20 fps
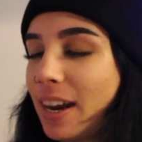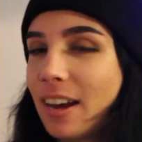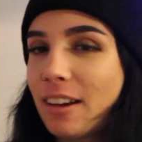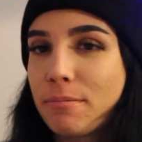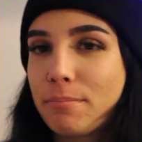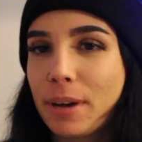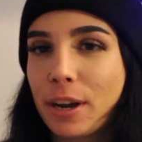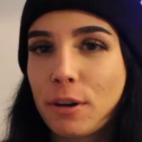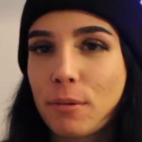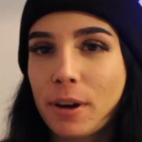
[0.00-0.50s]
I
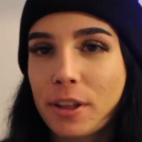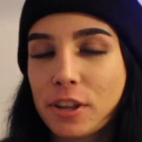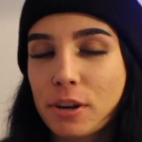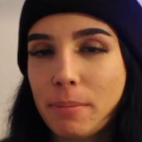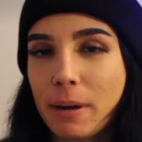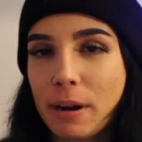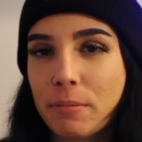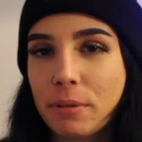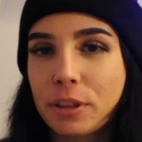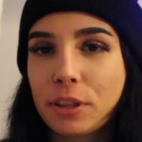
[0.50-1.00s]
have Better Weather
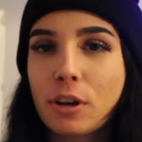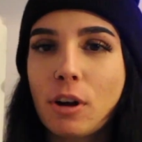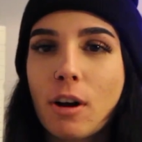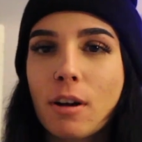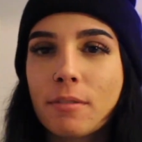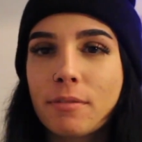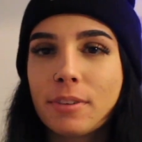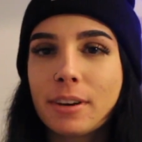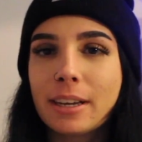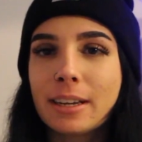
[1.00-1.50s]
by With
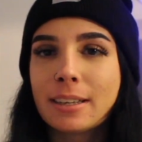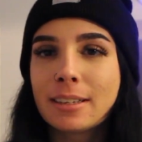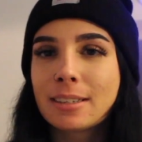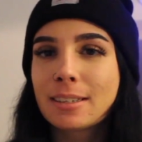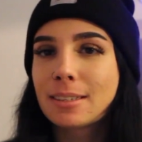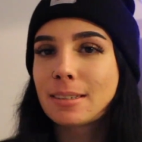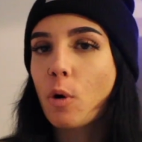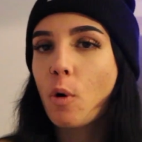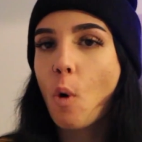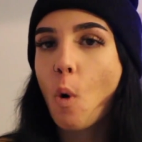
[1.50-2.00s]

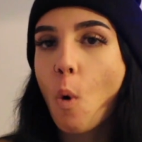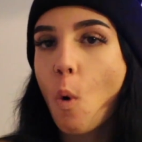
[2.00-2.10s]
Confidence.